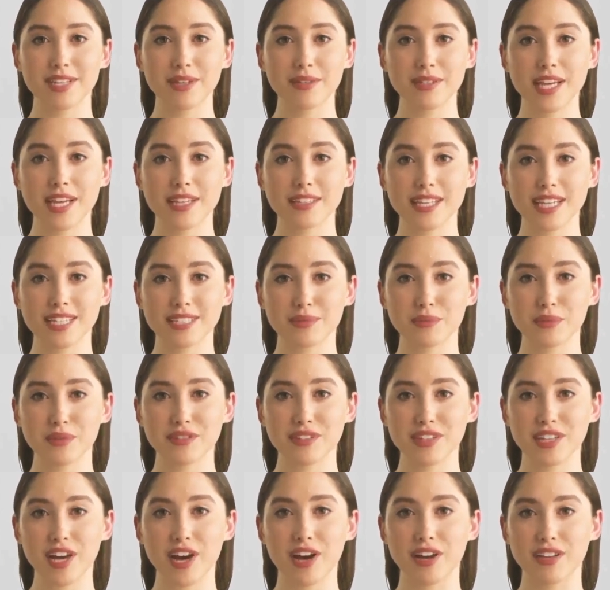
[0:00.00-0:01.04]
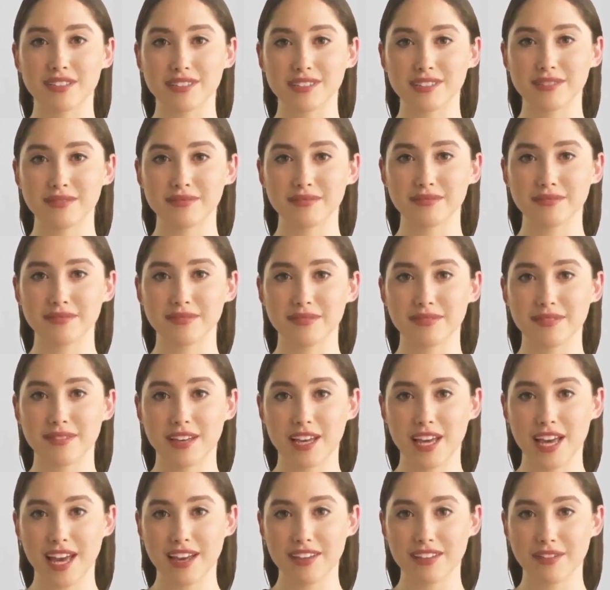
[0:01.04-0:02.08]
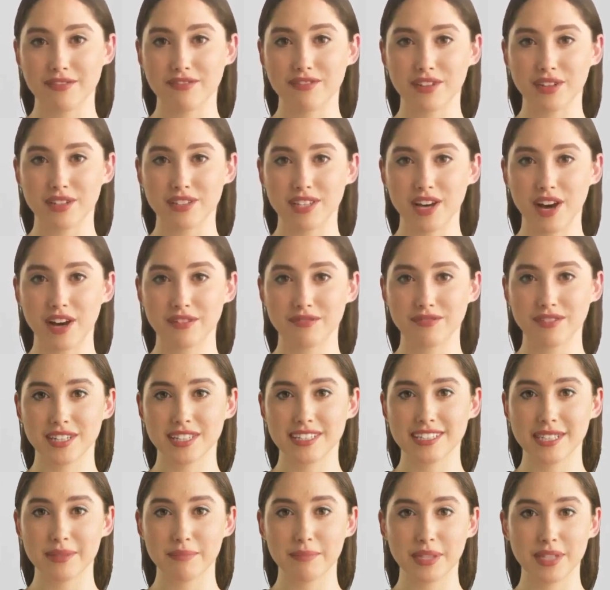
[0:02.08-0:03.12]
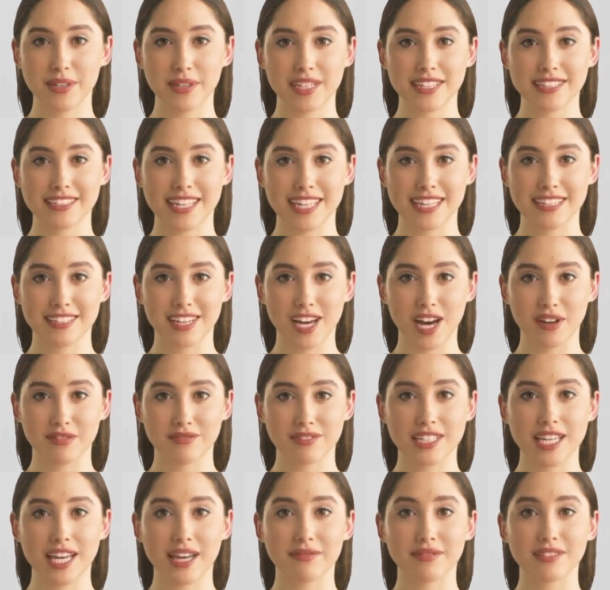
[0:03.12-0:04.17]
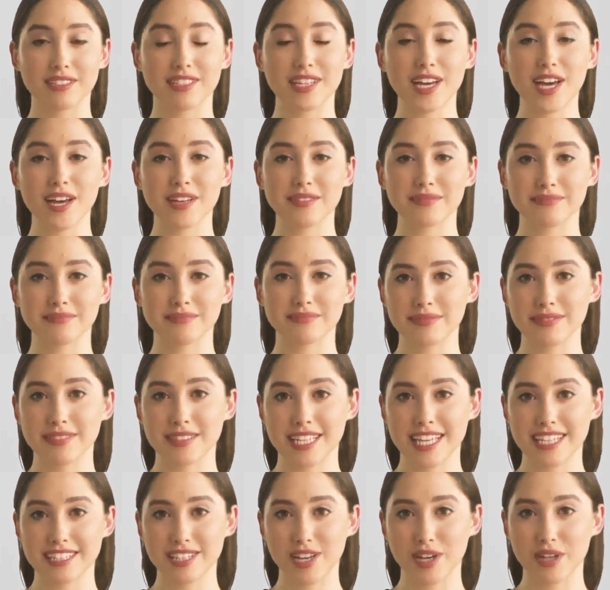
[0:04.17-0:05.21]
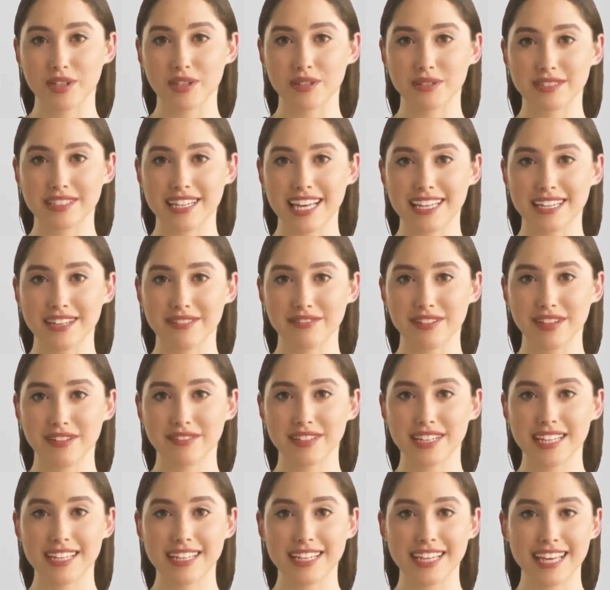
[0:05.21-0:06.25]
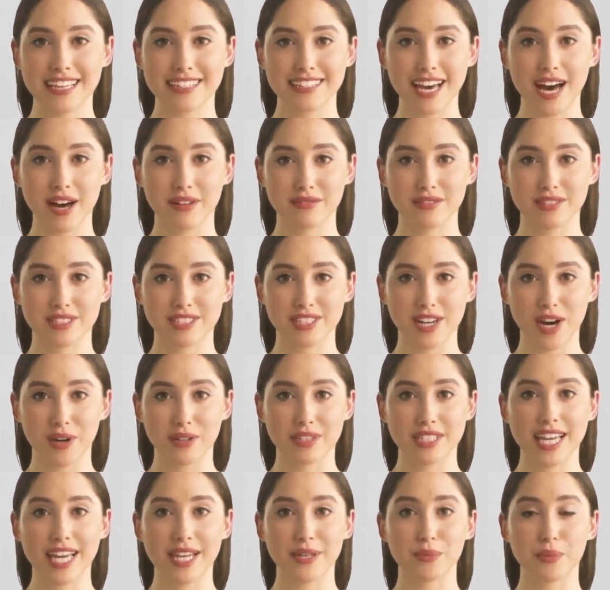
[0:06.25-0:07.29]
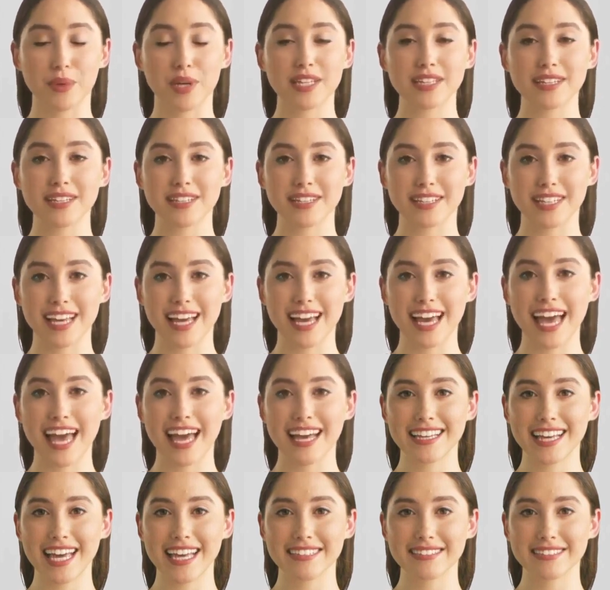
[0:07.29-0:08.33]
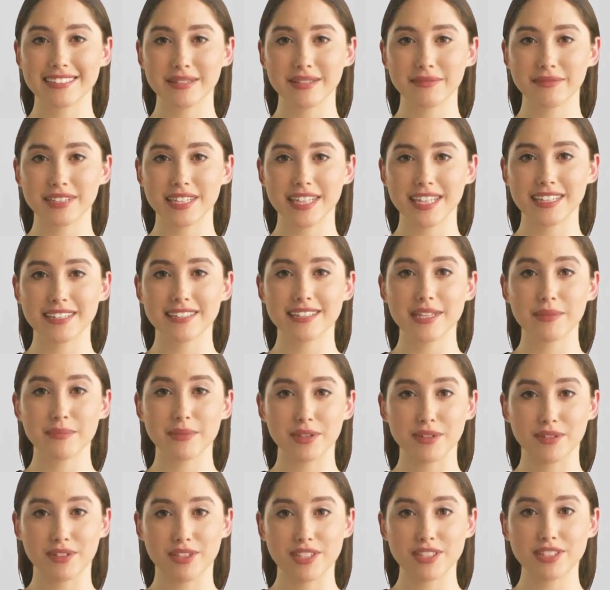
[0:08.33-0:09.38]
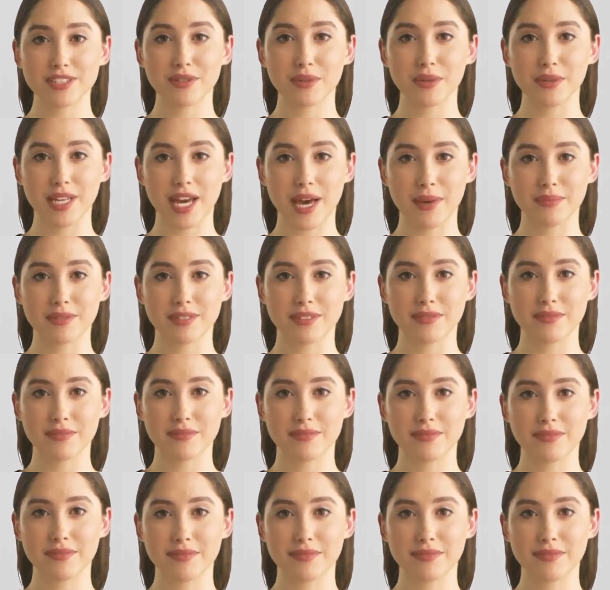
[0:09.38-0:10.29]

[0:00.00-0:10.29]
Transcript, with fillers: So now let's move the cons. The first con for Exipure is that it's often out of stock. It's almost 10 to 15 days out of stock in 1 month, and that's something Exipure should do about.